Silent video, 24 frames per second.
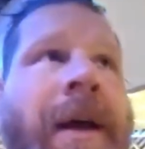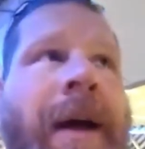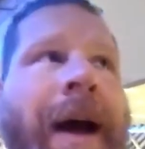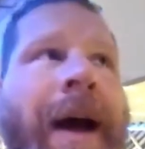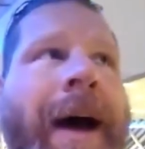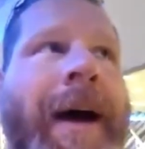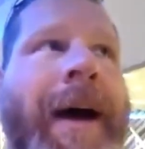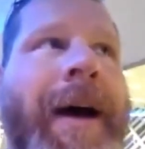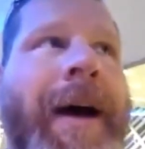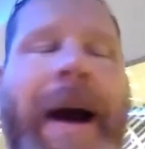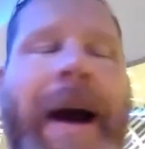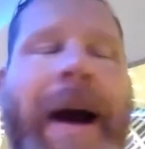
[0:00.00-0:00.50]

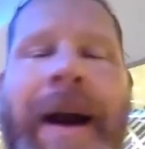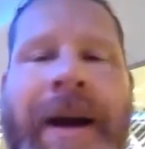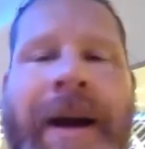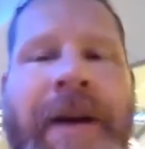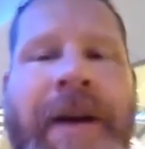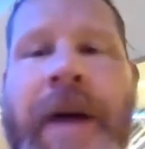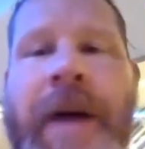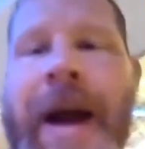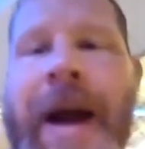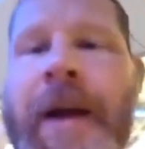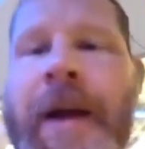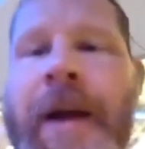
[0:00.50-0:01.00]
Uh, I
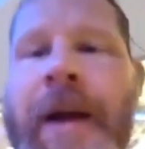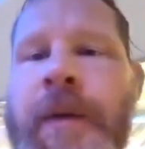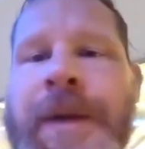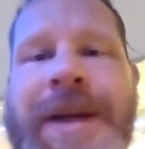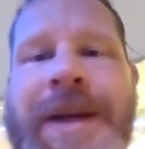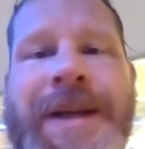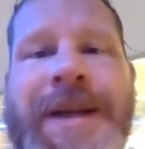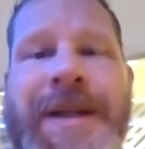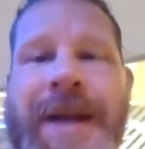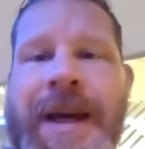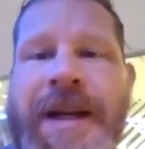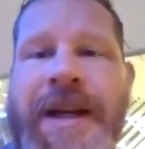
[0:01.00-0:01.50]
interact with
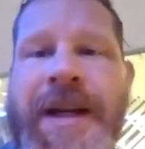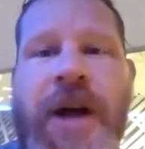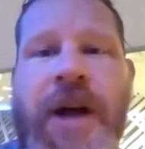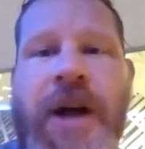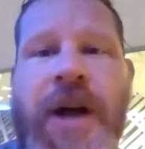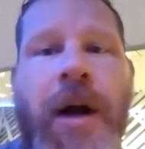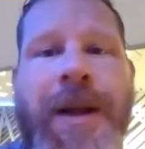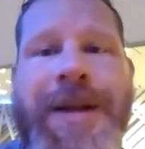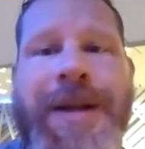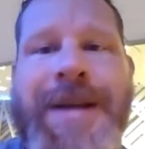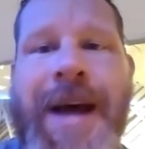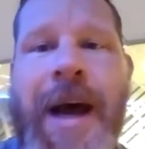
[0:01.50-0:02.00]
these kids
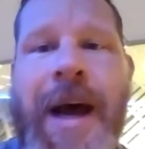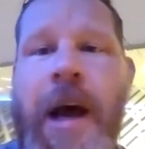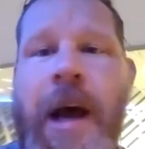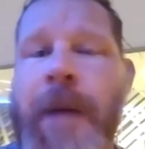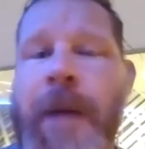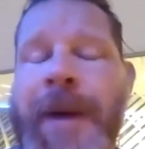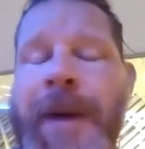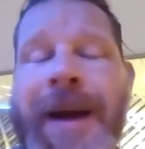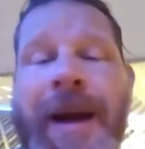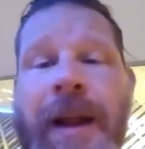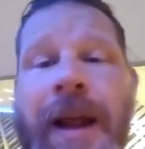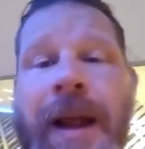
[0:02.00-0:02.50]
all the
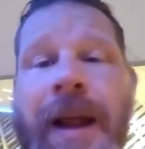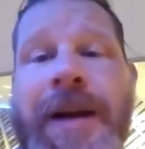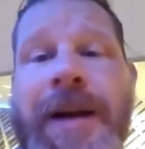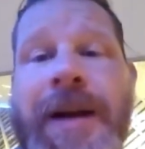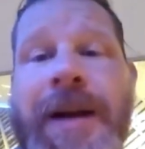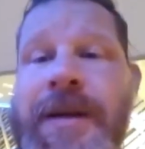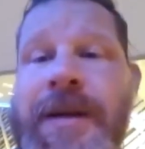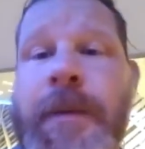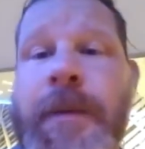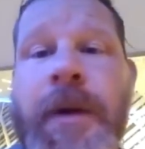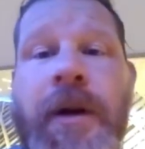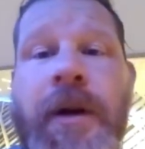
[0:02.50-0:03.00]
time. I get a lot of
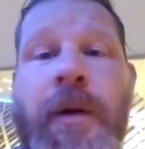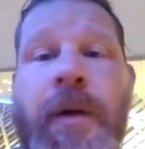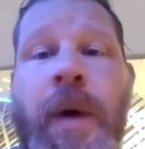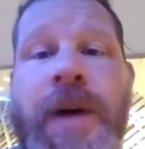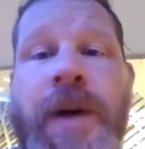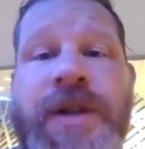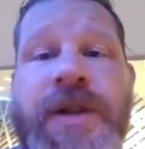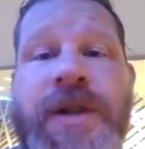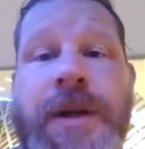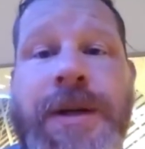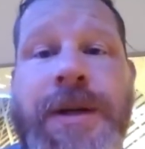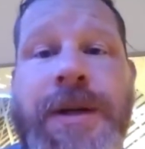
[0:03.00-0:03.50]
similar
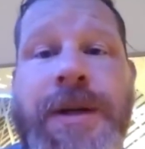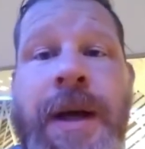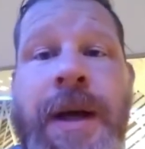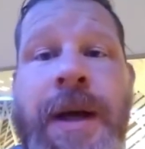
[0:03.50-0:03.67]
questions.